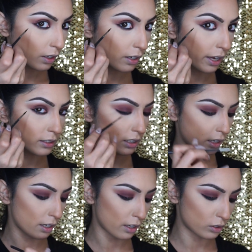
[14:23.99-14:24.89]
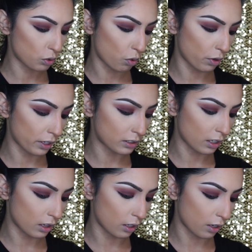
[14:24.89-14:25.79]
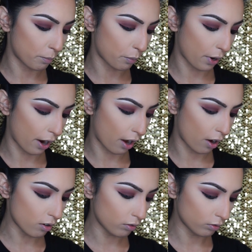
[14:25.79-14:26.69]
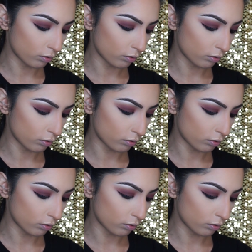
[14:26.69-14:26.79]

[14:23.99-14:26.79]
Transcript: connecting it towards the brow.